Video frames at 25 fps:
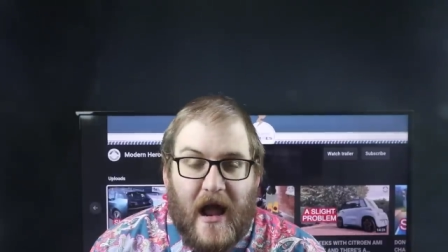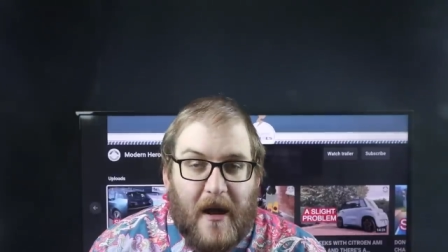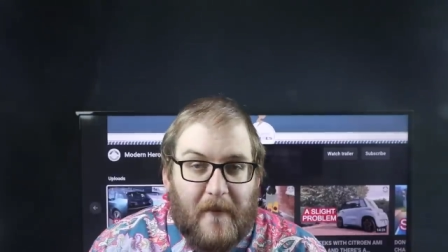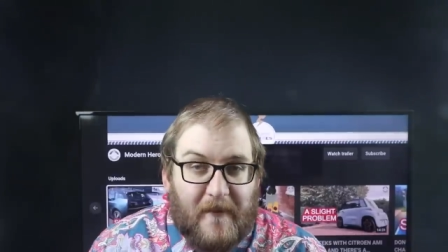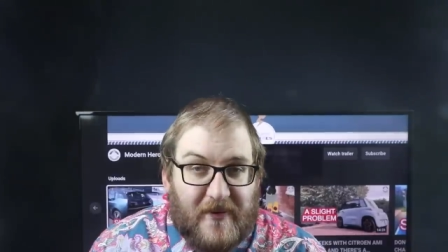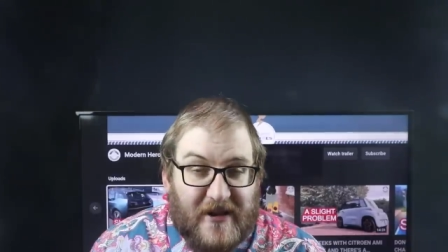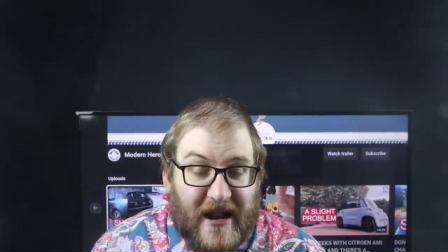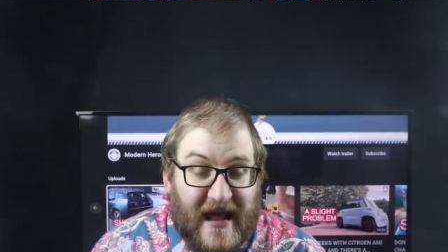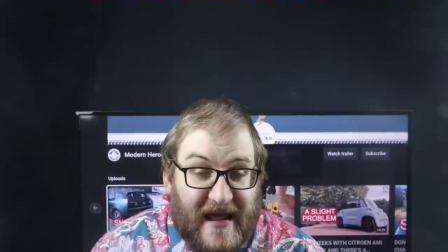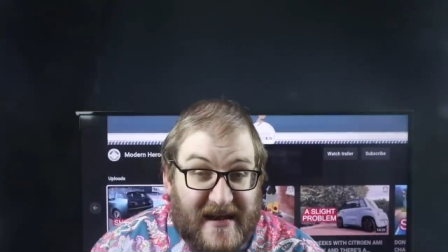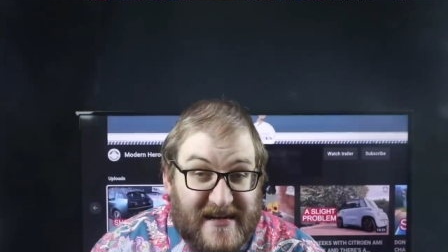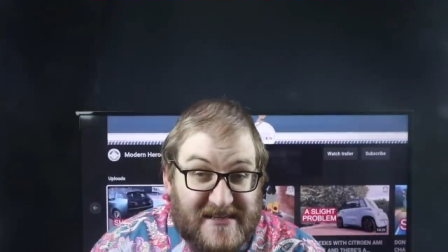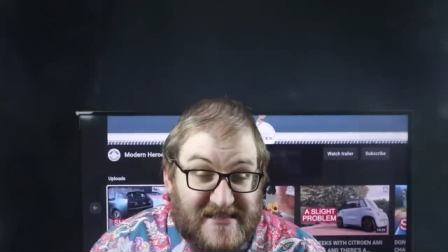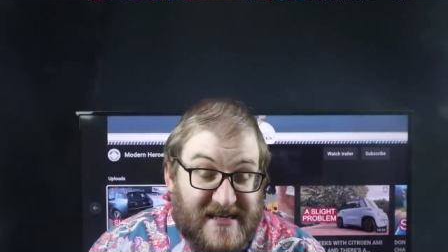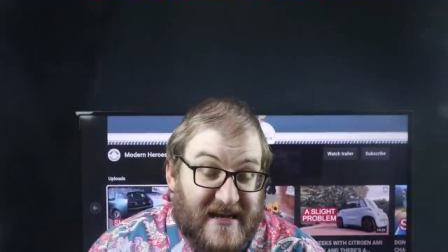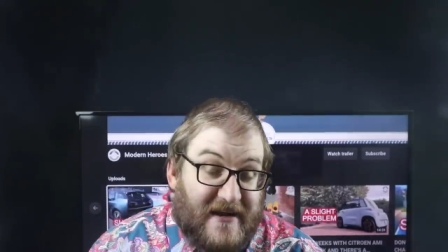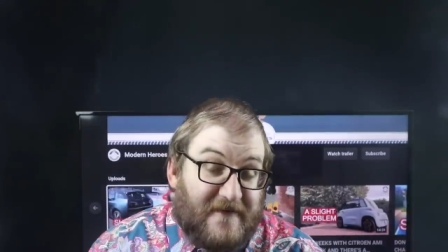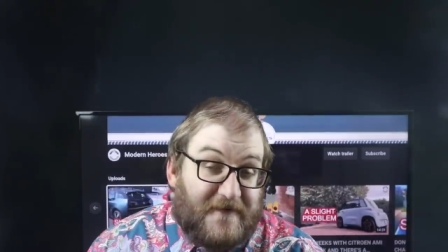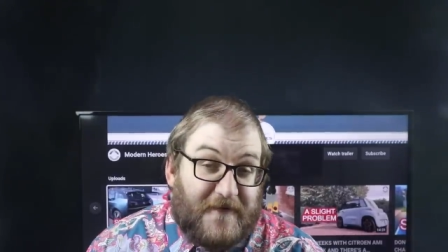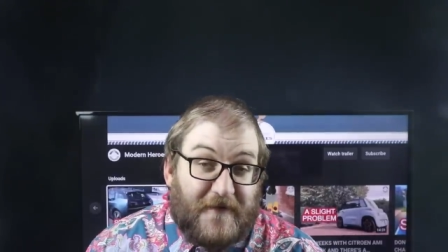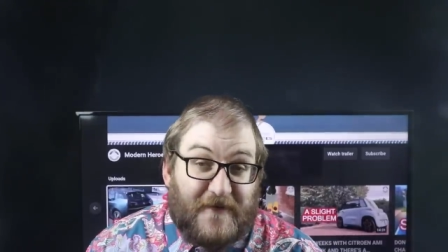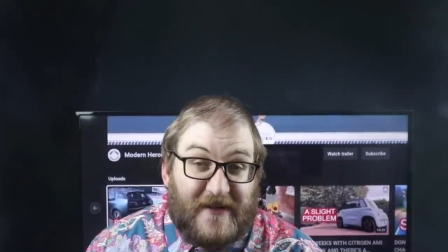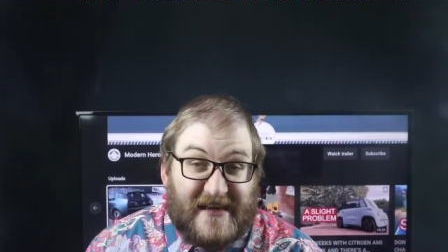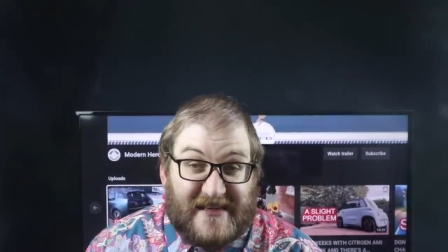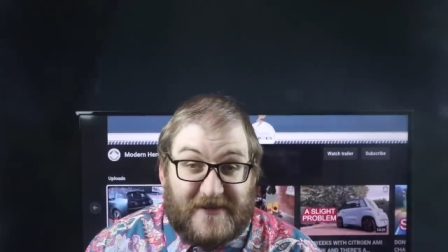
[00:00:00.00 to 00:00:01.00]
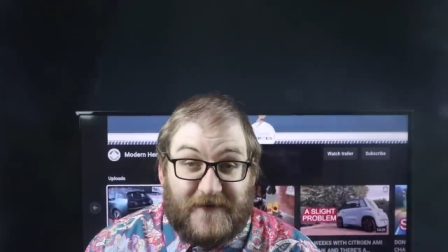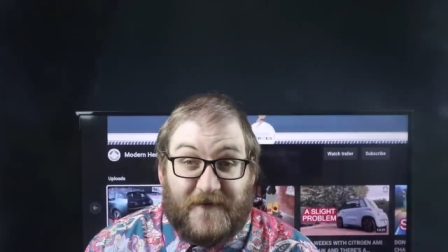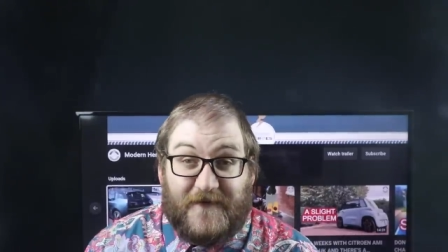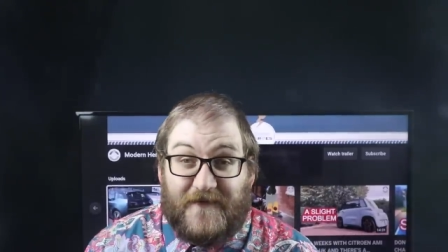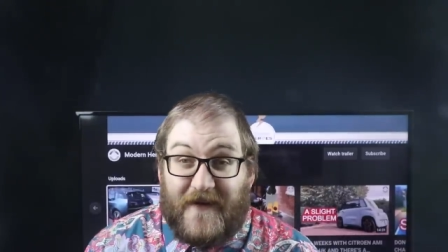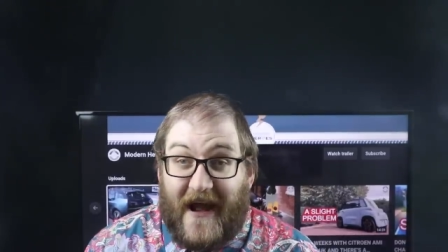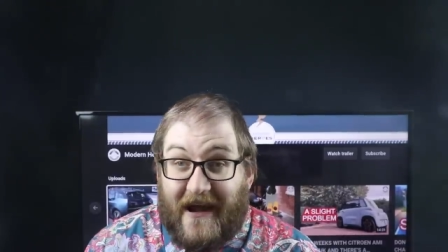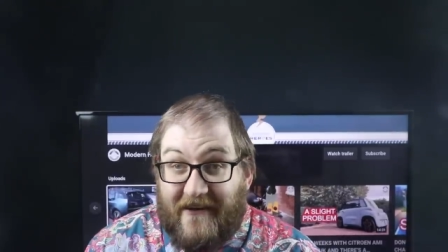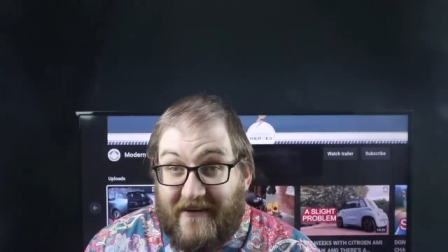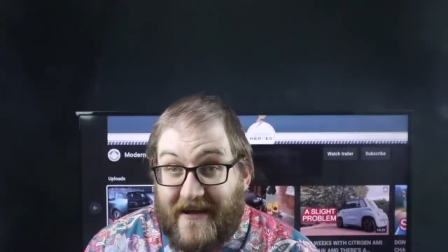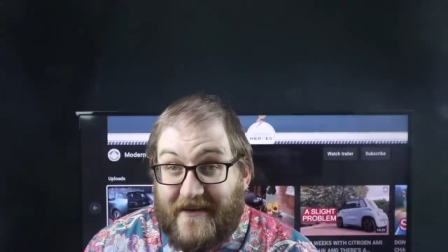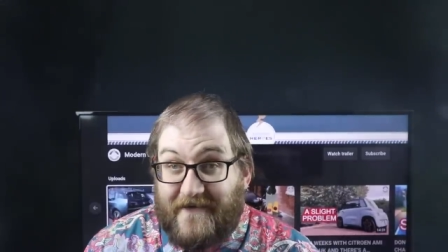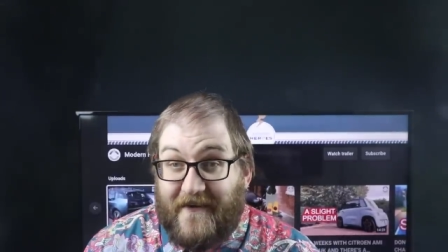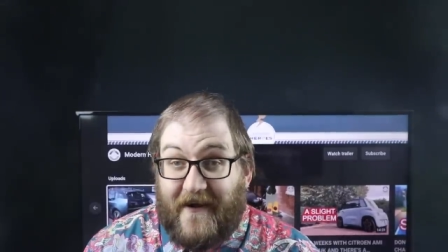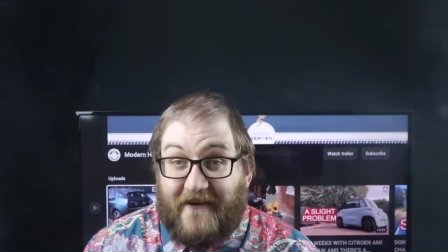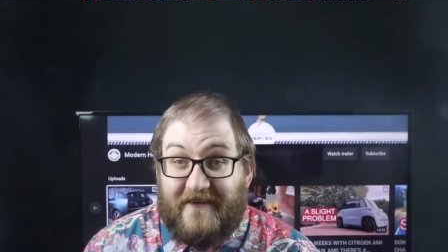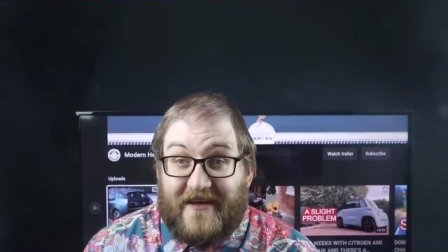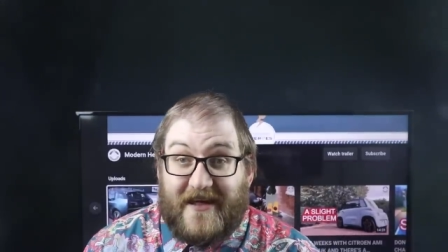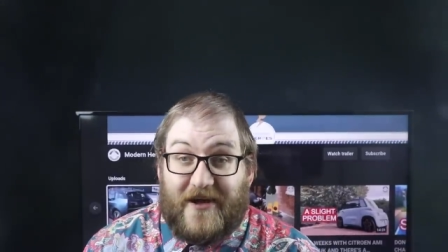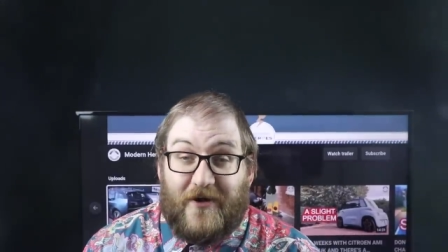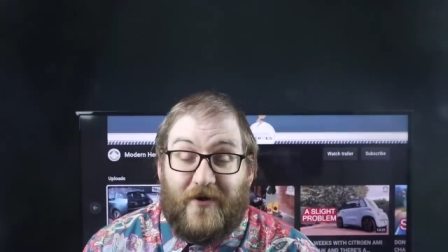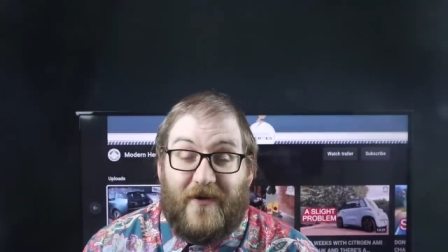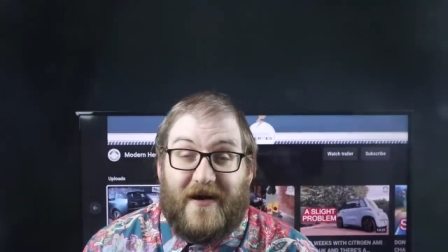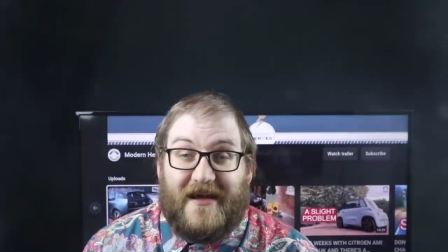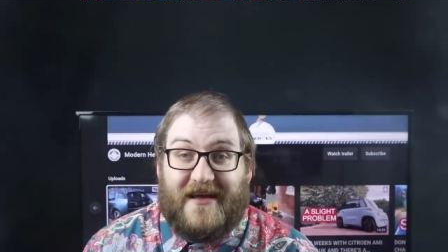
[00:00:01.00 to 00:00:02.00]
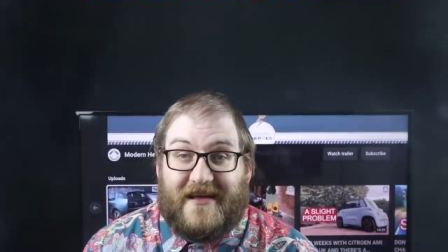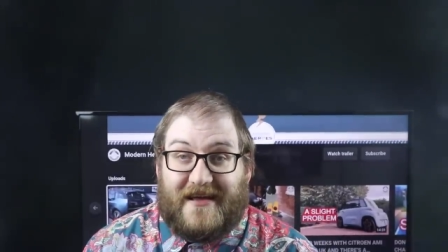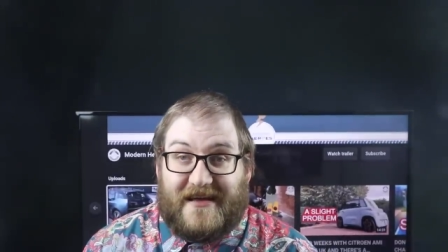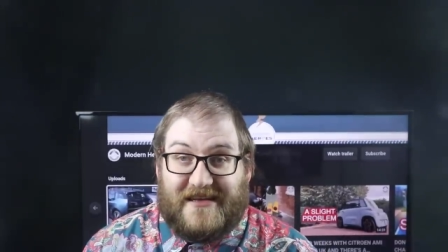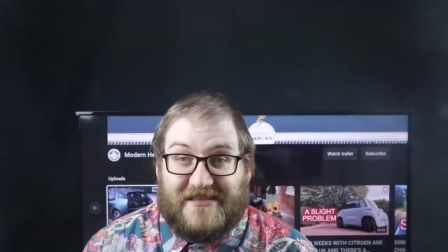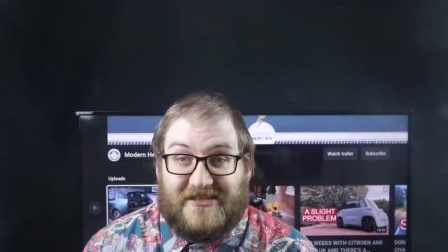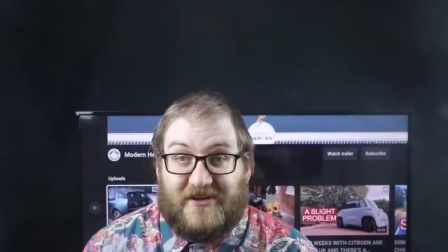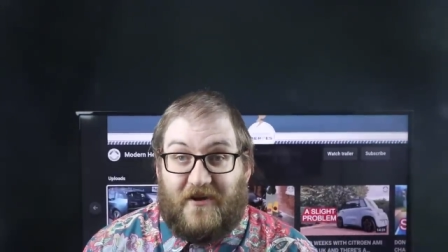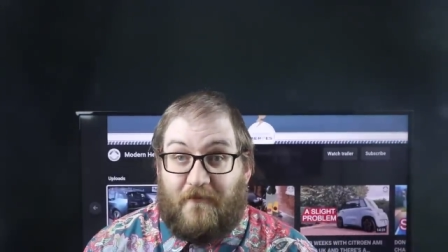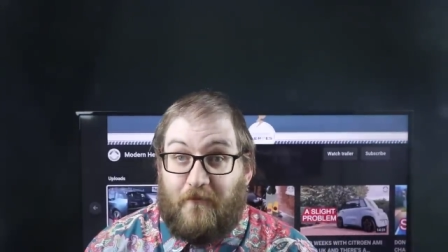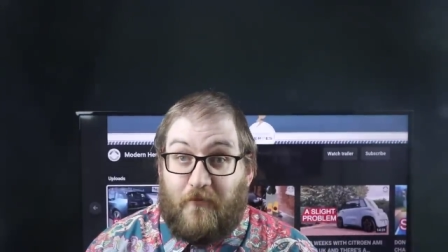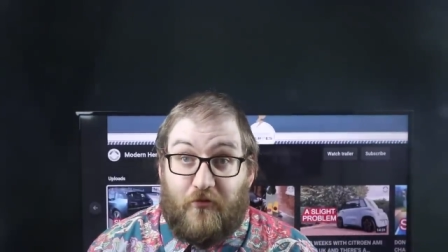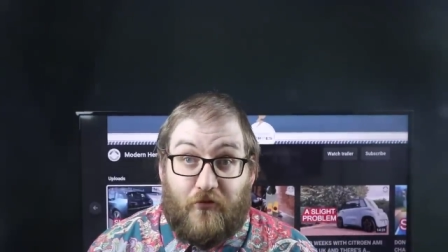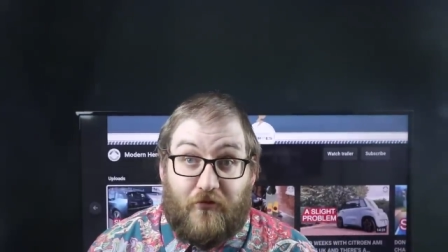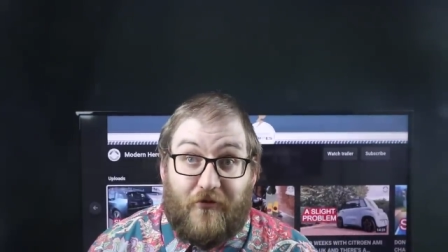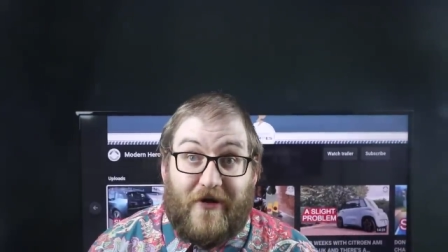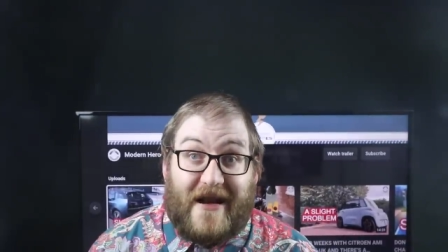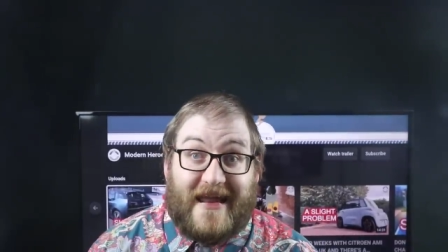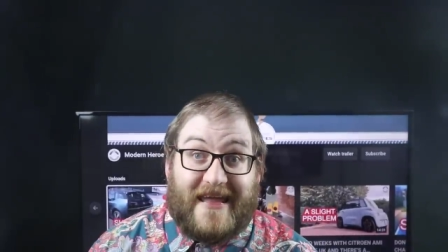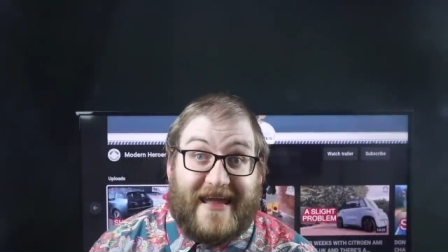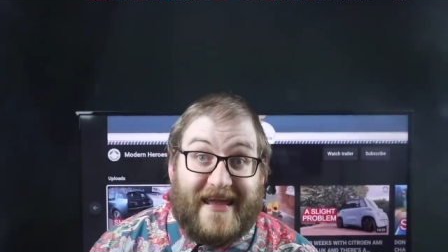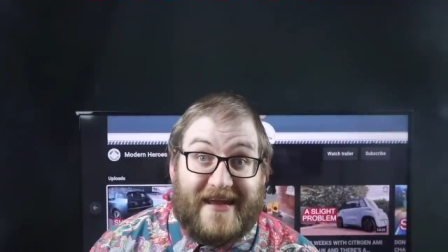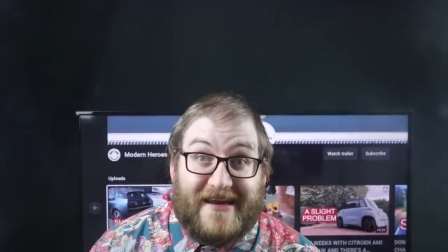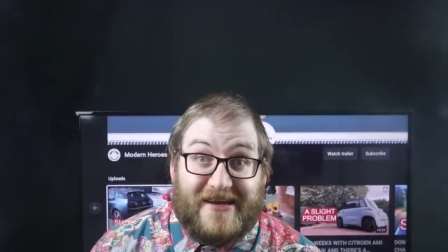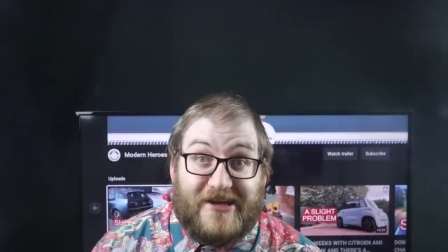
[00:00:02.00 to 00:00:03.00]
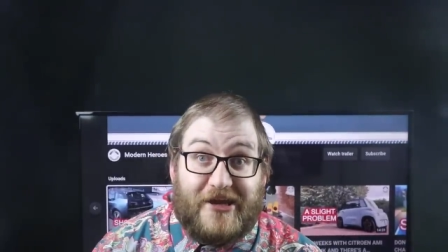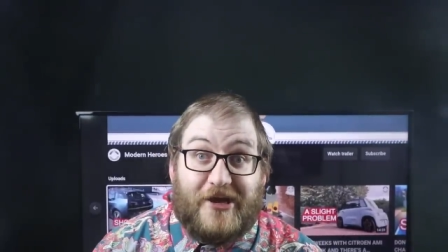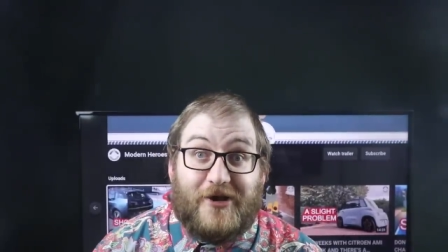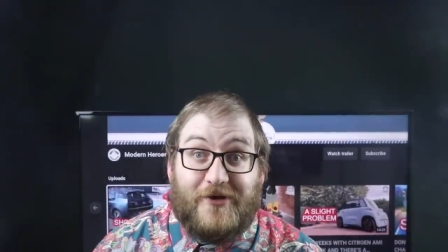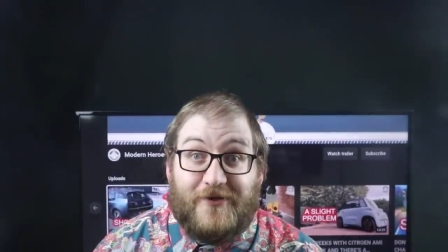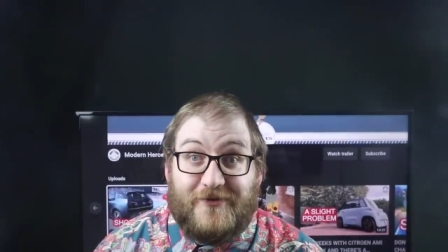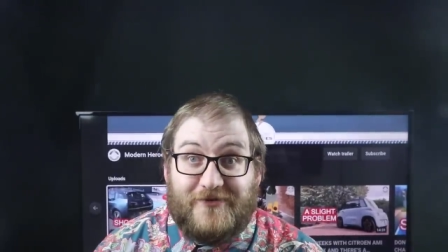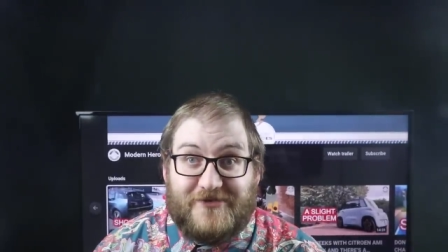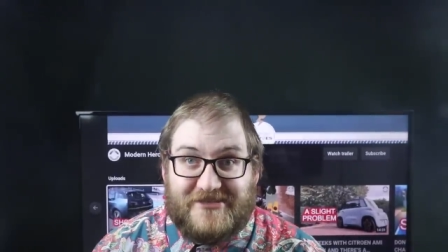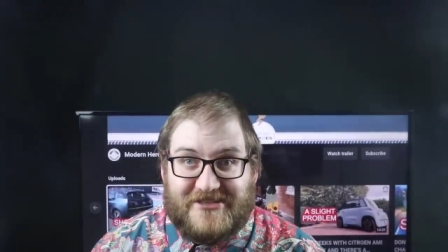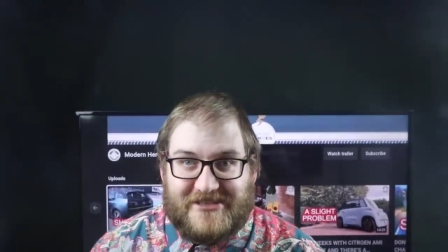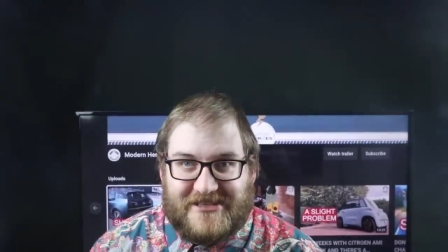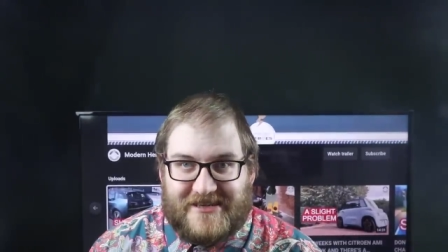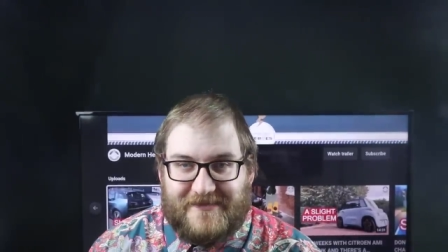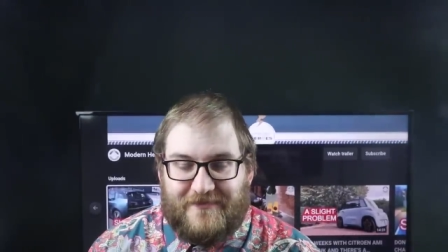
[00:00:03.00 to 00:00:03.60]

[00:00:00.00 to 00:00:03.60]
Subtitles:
But that is it for this very, very quick sort of breaking news,